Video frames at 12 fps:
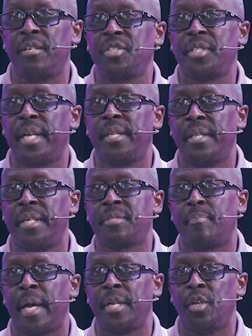understand
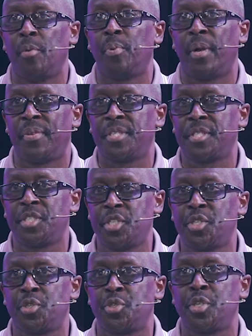this, my dear brothers and
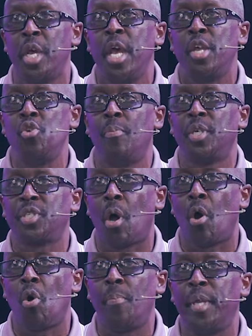sisters. You must
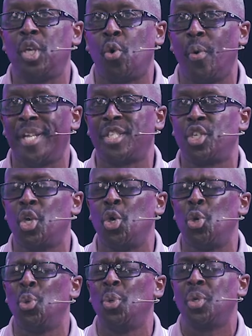all be quick
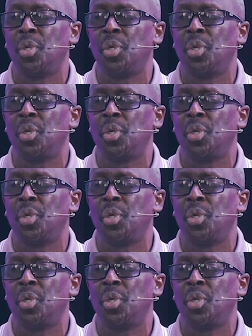to